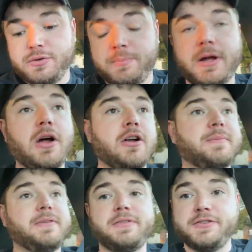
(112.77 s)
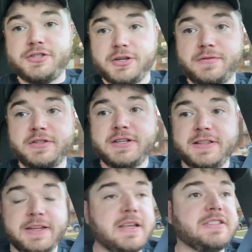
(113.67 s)
I'm not 100% sure if there's
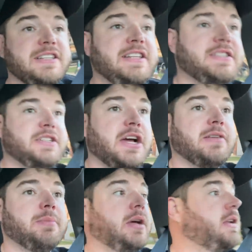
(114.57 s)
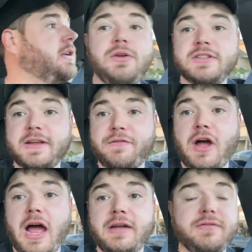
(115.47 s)
anything else he needs done, but dude is like
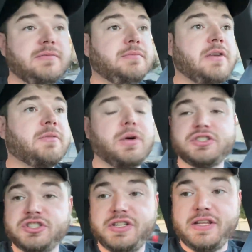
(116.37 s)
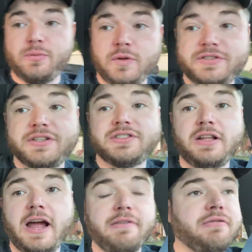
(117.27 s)
five, never brushed his teeth once in his
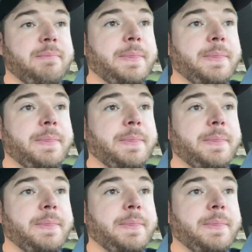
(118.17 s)
life.